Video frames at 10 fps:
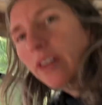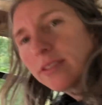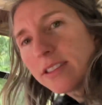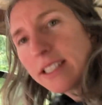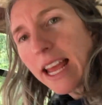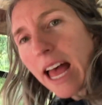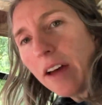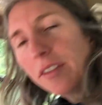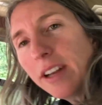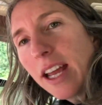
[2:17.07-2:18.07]
folds
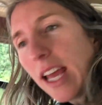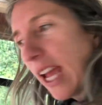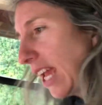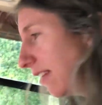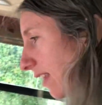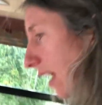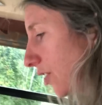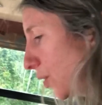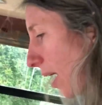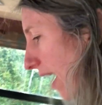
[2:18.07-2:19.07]
down, and
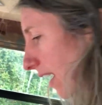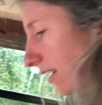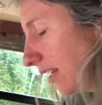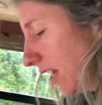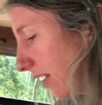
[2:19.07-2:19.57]
then you add